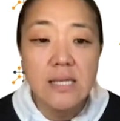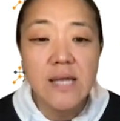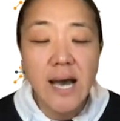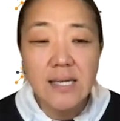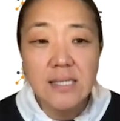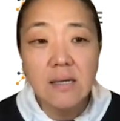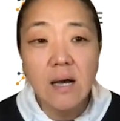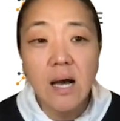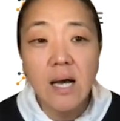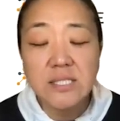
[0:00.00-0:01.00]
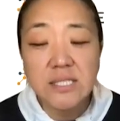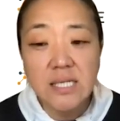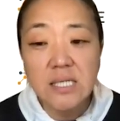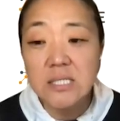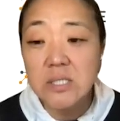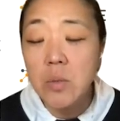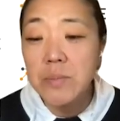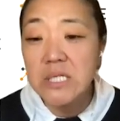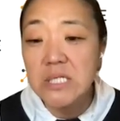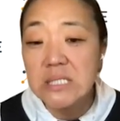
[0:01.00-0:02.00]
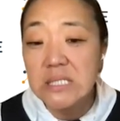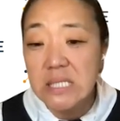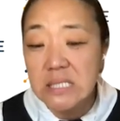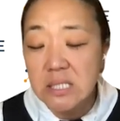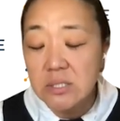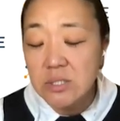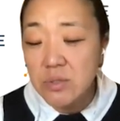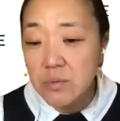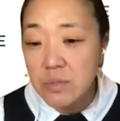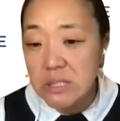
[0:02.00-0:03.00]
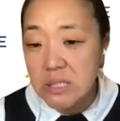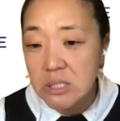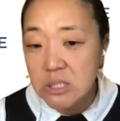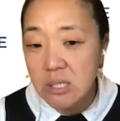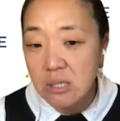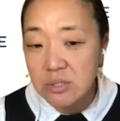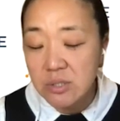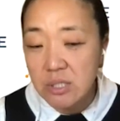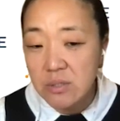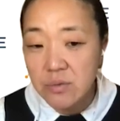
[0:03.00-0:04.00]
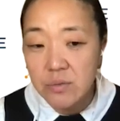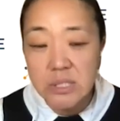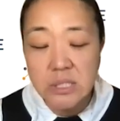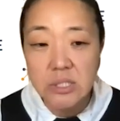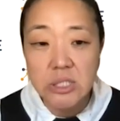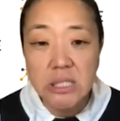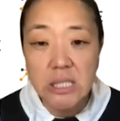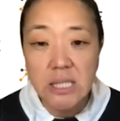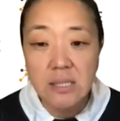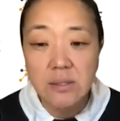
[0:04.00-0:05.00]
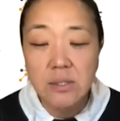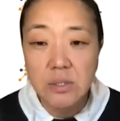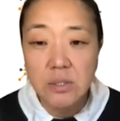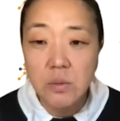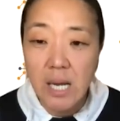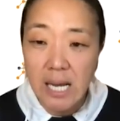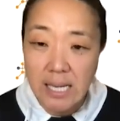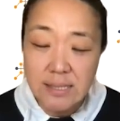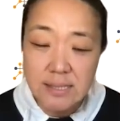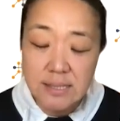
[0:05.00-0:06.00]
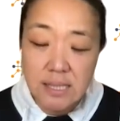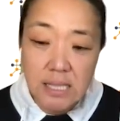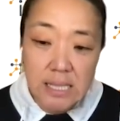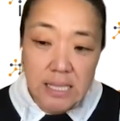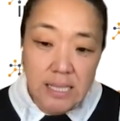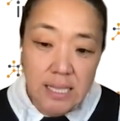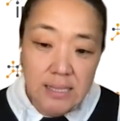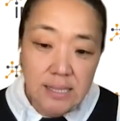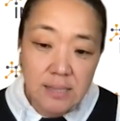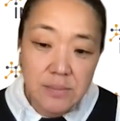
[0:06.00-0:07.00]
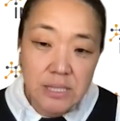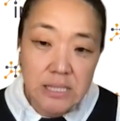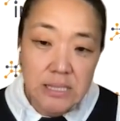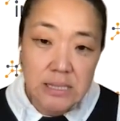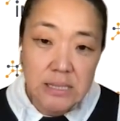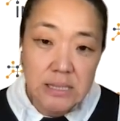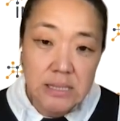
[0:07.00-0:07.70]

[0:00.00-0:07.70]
That study is open in 6 centers, 3 centers in Australia and 3 centers in the US. Next slide, please.